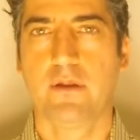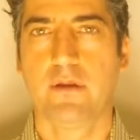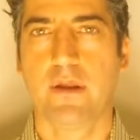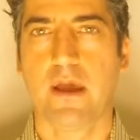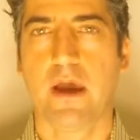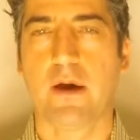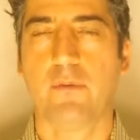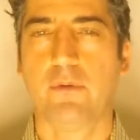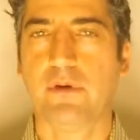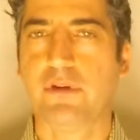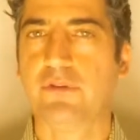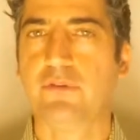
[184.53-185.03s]

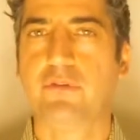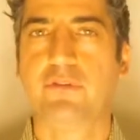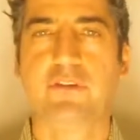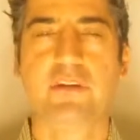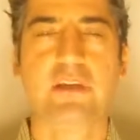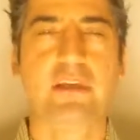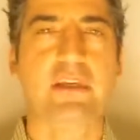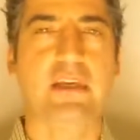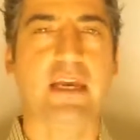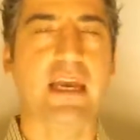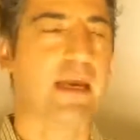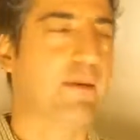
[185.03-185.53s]
Now, when you
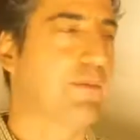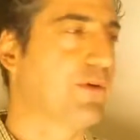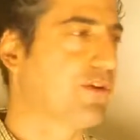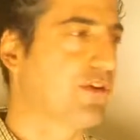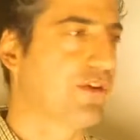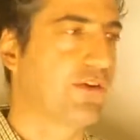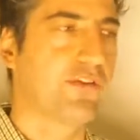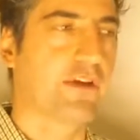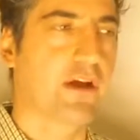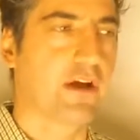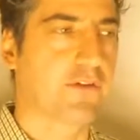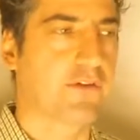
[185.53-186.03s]
see
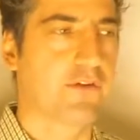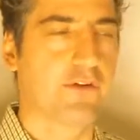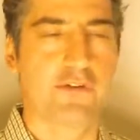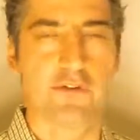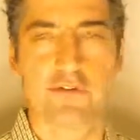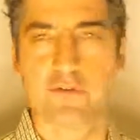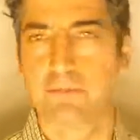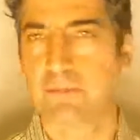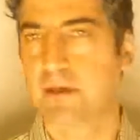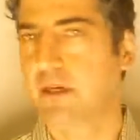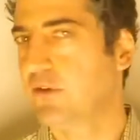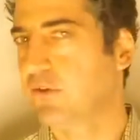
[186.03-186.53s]
amateurs out there
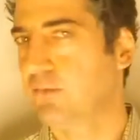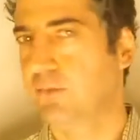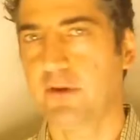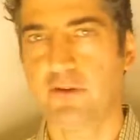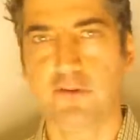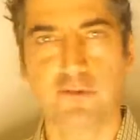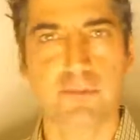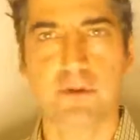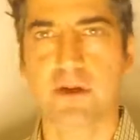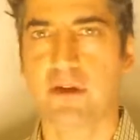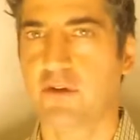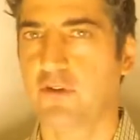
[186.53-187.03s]
just pitch,
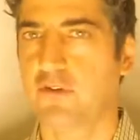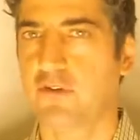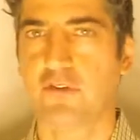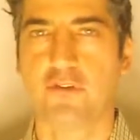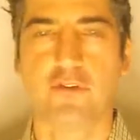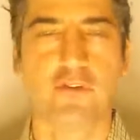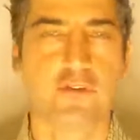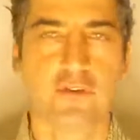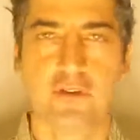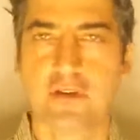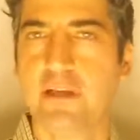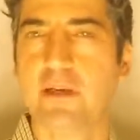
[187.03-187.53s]
pitch, pitch,
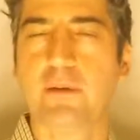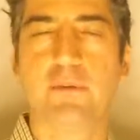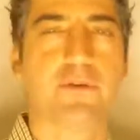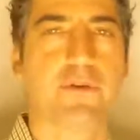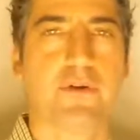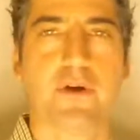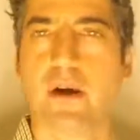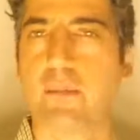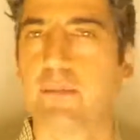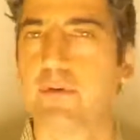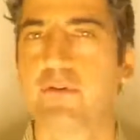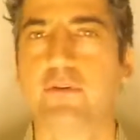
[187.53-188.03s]
they're just leading with
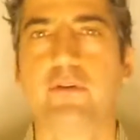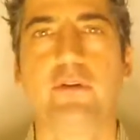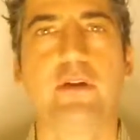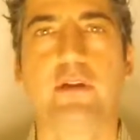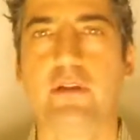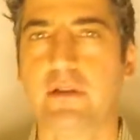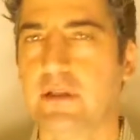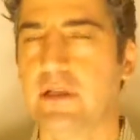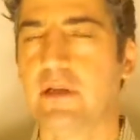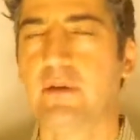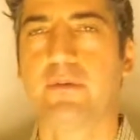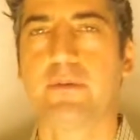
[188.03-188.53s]
their
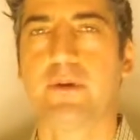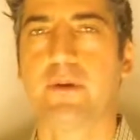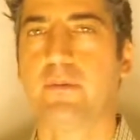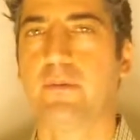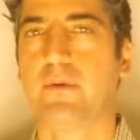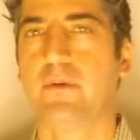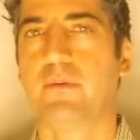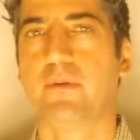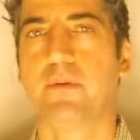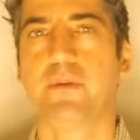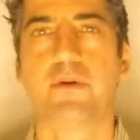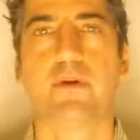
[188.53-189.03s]
opportunity, leading with their,
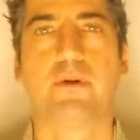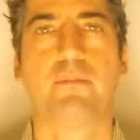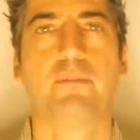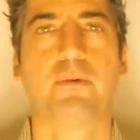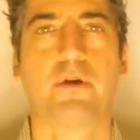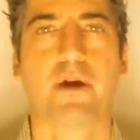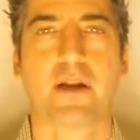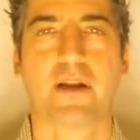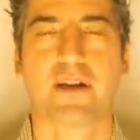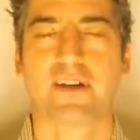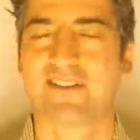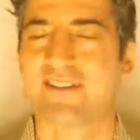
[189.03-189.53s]
with their
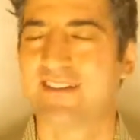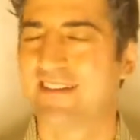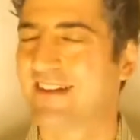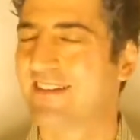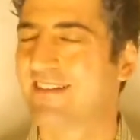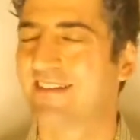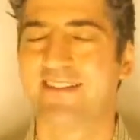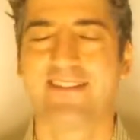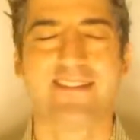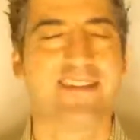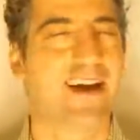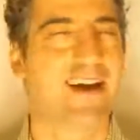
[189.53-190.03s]
products,
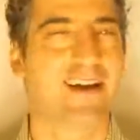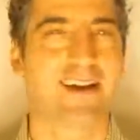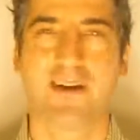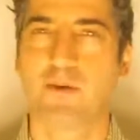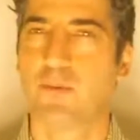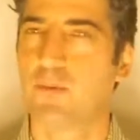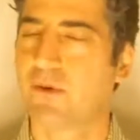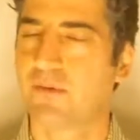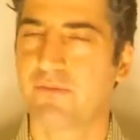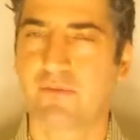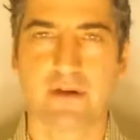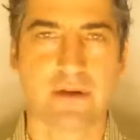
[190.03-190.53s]
that's not going
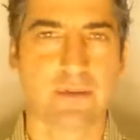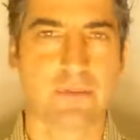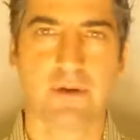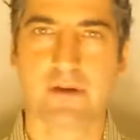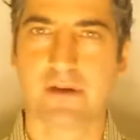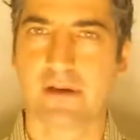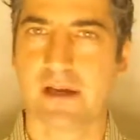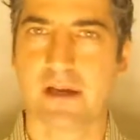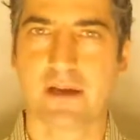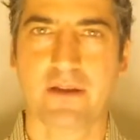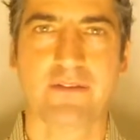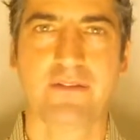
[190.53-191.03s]
to work very
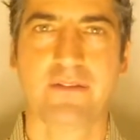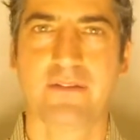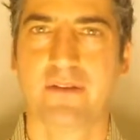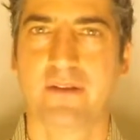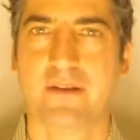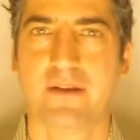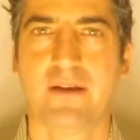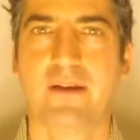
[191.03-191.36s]
well, guys.